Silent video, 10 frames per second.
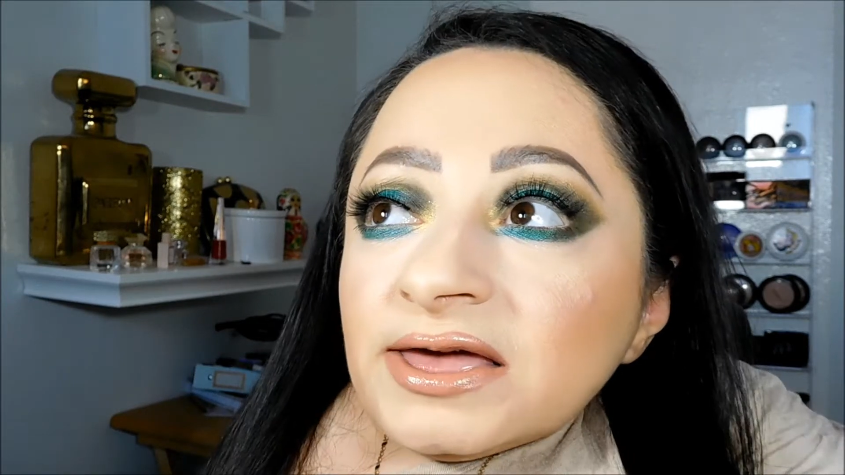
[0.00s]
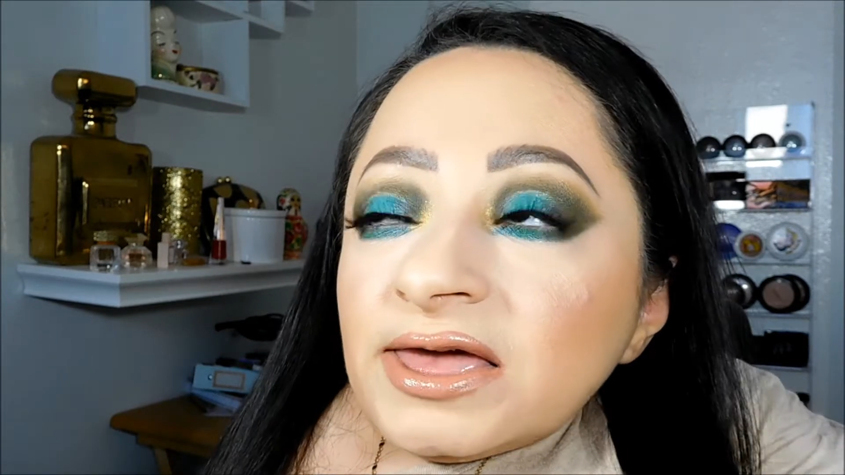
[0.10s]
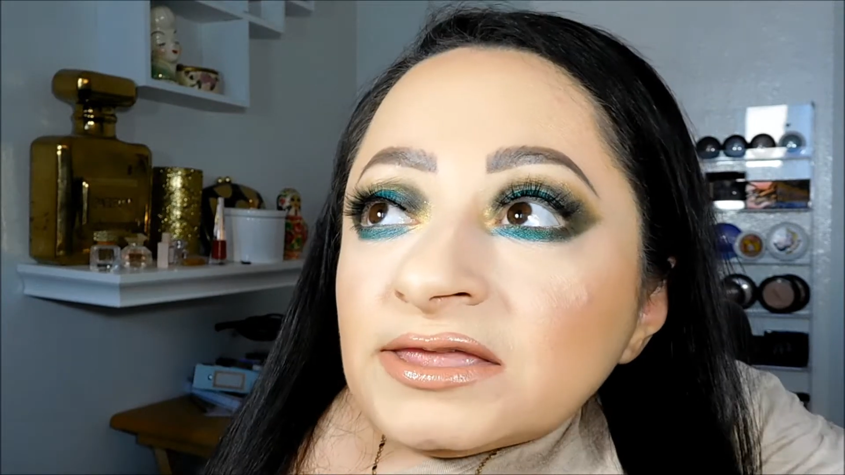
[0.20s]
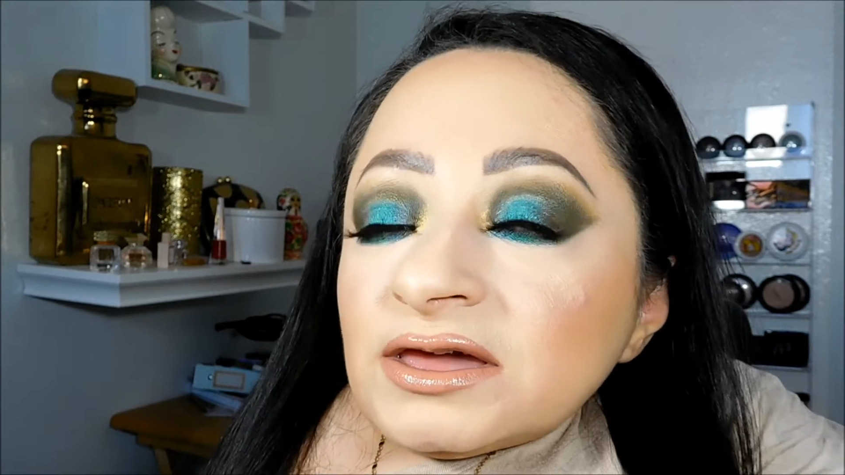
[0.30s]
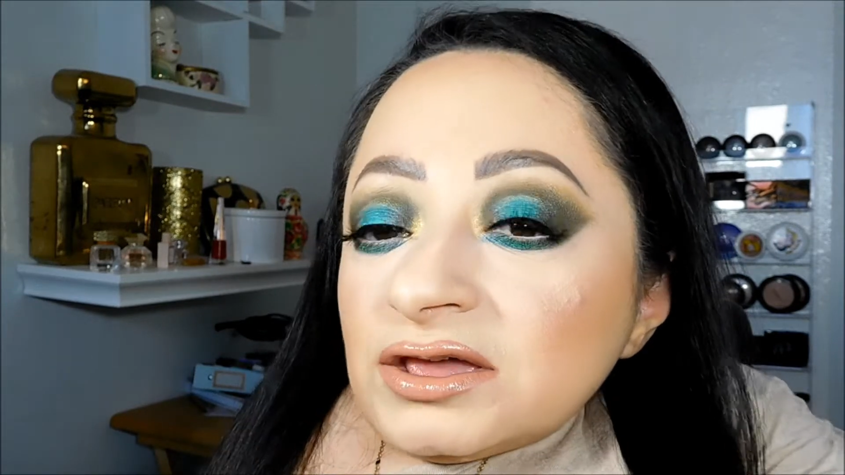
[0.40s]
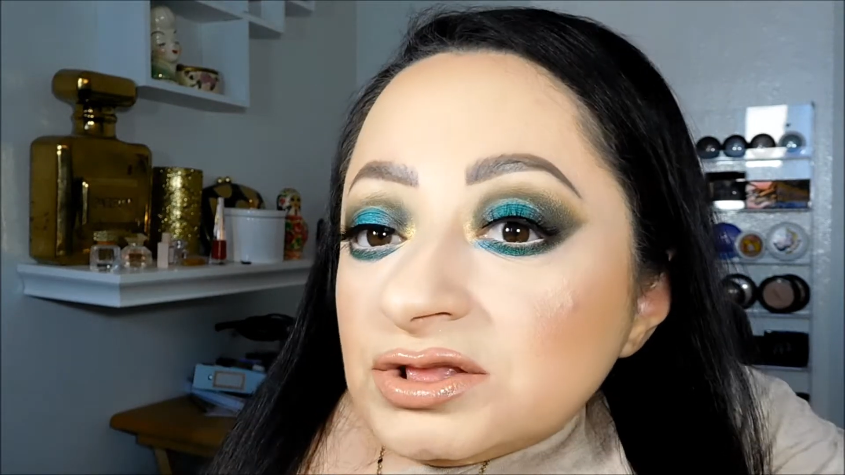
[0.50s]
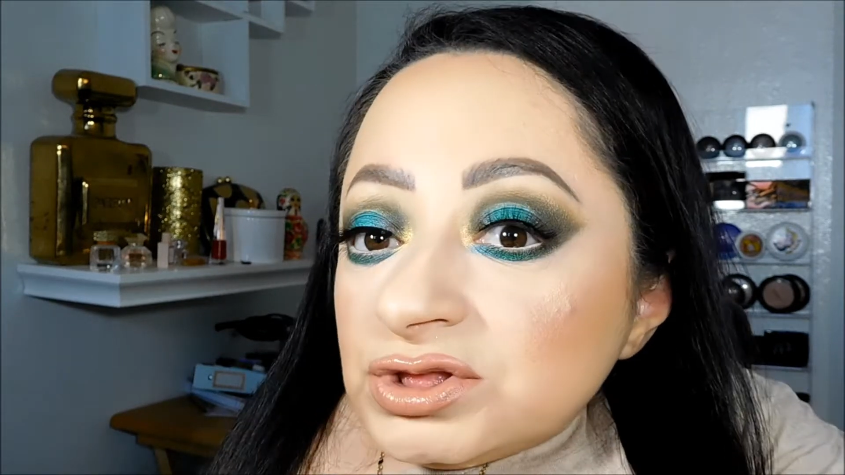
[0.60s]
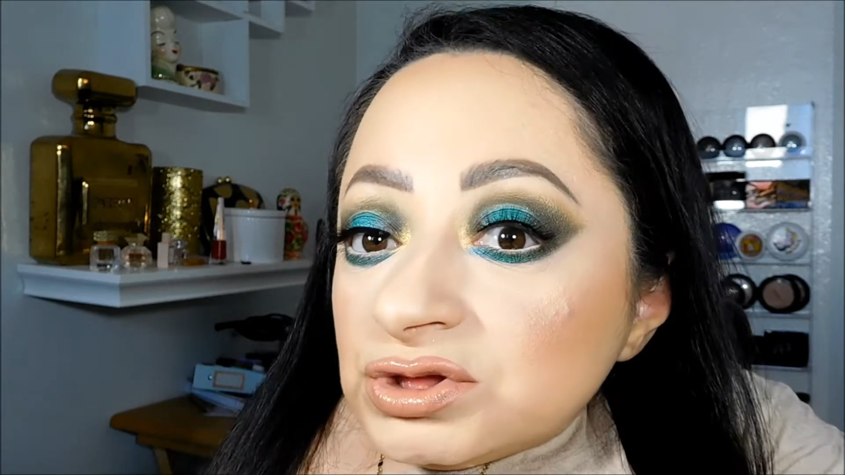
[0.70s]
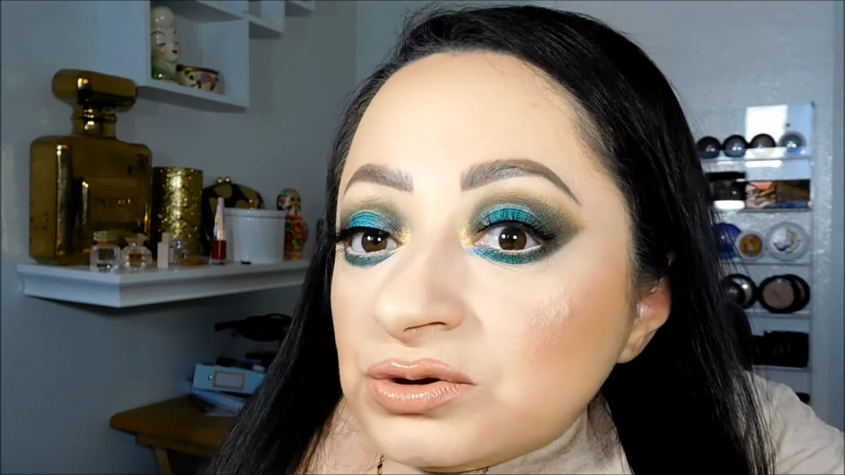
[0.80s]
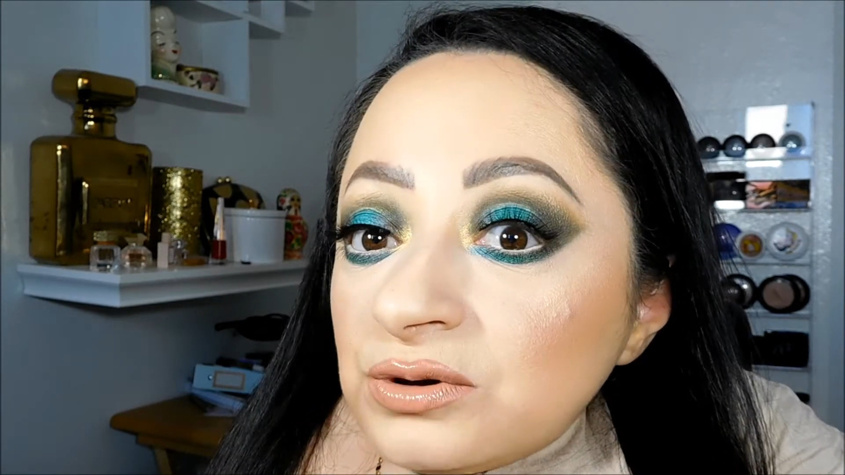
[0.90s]
an
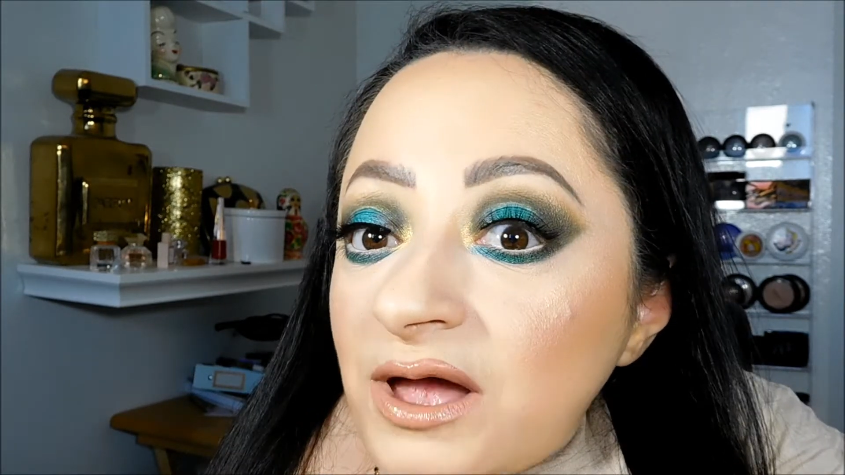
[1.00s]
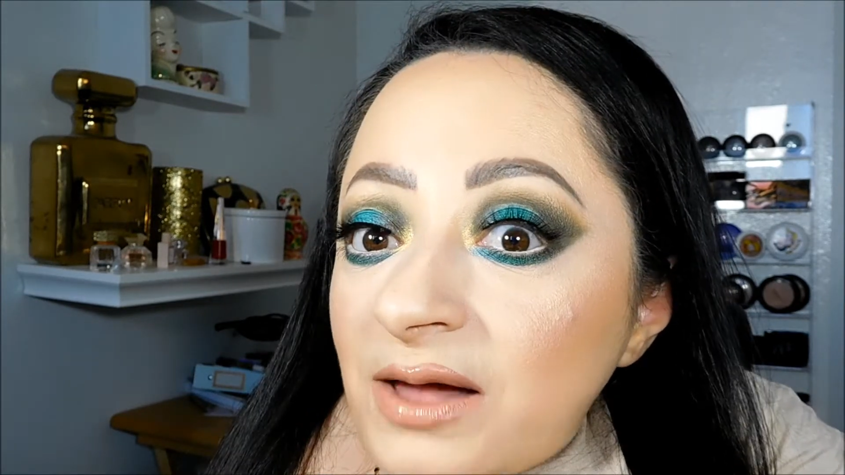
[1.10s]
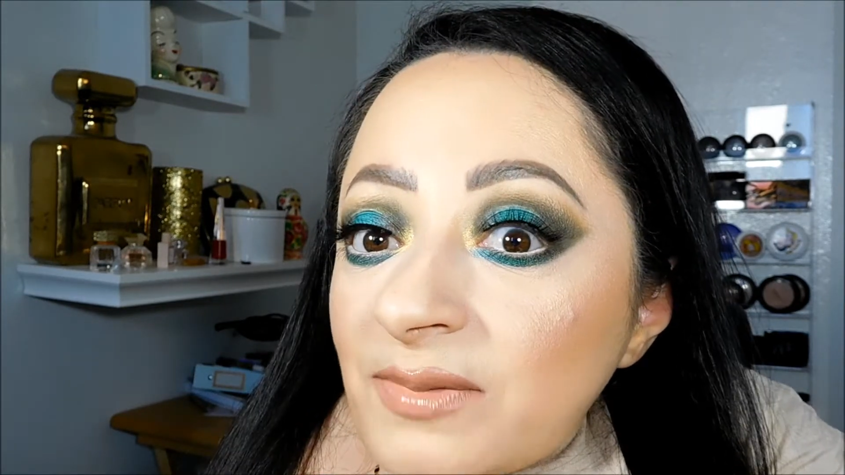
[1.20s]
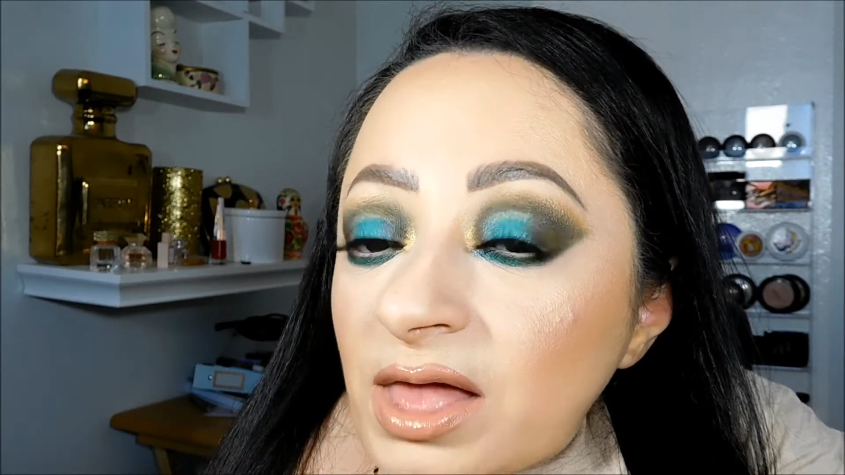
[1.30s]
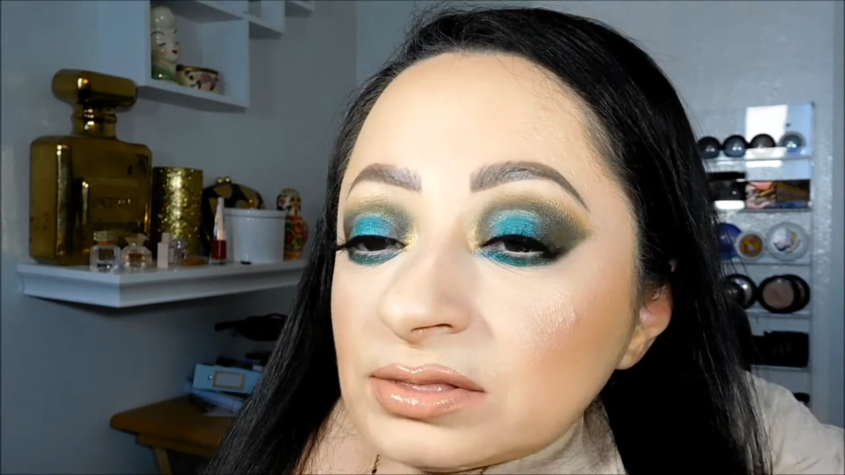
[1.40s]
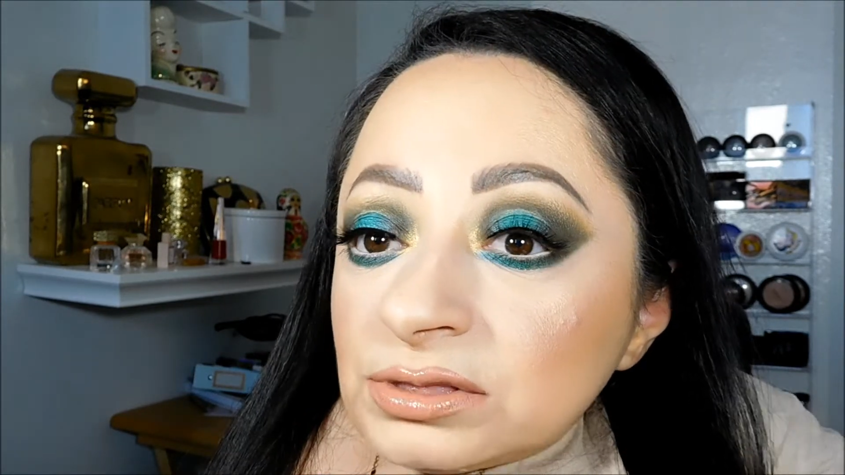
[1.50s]
Instagram